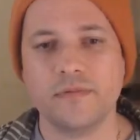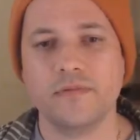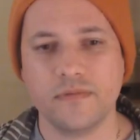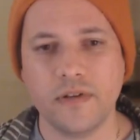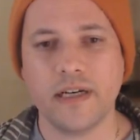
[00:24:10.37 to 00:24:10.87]

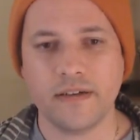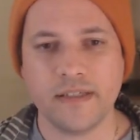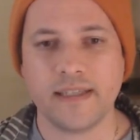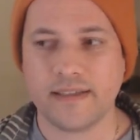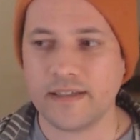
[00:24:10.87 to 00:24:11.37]
what Aaron is
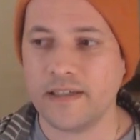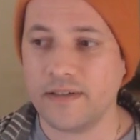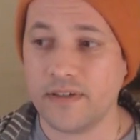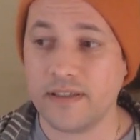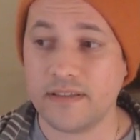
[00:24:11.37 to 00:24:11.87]
asking of
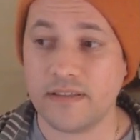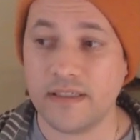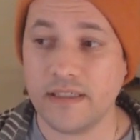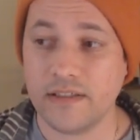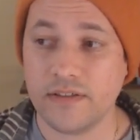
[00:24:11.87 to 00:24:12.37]
us
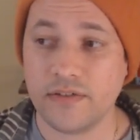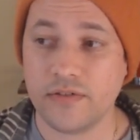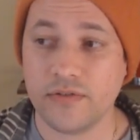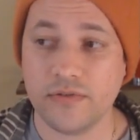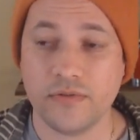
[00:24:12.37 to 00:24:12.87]
is
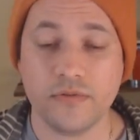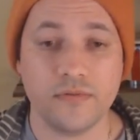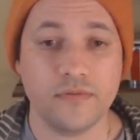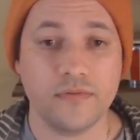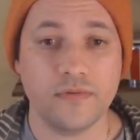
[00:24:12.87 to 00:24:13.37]
to
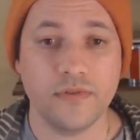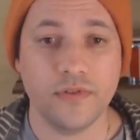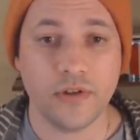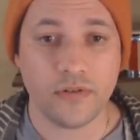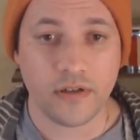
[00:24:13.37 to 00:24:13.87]
no longer